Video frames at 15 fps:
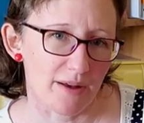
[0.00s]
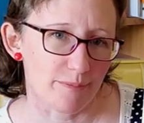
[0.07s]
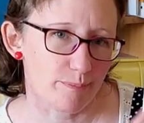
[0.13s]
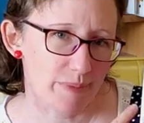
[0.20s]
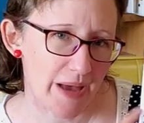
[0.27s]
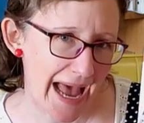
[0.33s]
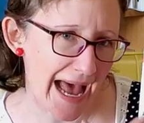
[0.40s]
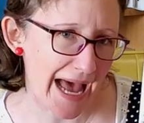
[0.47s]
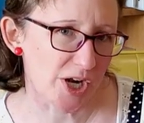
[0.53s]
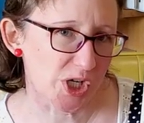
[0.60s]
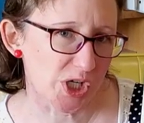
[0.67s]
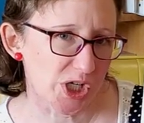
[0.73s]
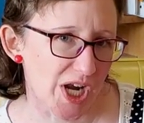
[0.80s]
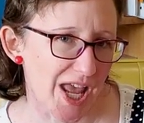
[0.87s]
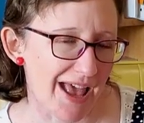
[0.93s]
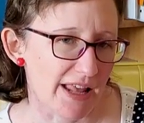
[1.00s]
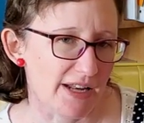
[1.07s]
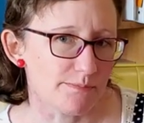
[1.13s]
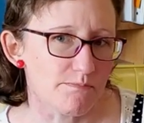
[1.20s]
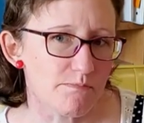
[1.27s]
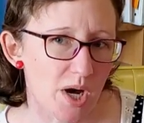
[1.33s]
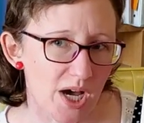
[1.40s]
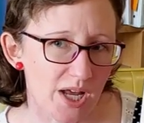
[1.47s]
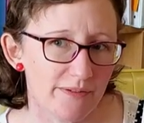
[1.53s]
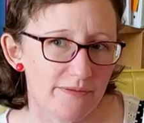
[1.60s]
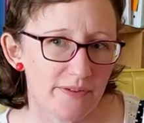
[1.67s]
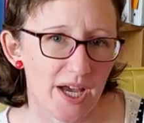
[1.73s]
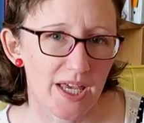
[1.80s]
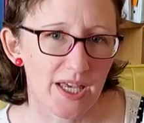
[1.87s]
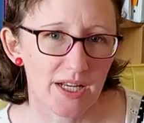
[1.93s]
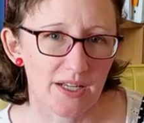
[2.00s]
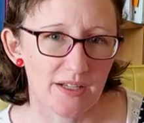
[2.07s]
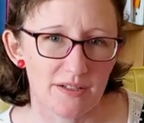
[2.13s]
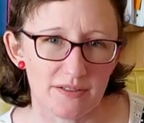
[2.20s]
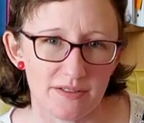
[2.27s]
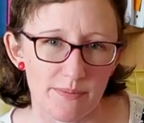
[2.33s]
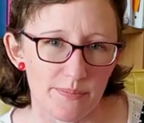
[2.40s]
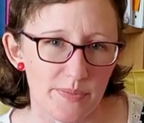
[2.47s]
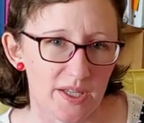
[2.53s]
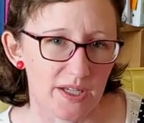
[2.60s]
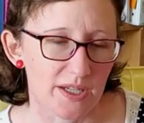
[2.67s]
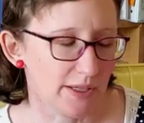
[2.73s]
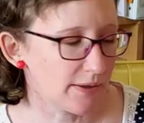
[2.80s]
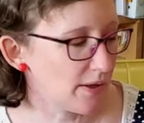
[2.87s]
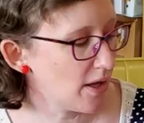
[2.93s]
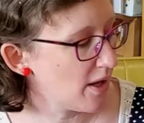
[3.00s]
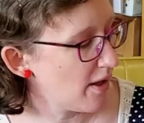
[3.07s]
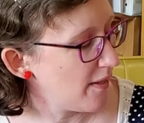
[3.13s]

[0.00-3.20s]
pattern and modify it into something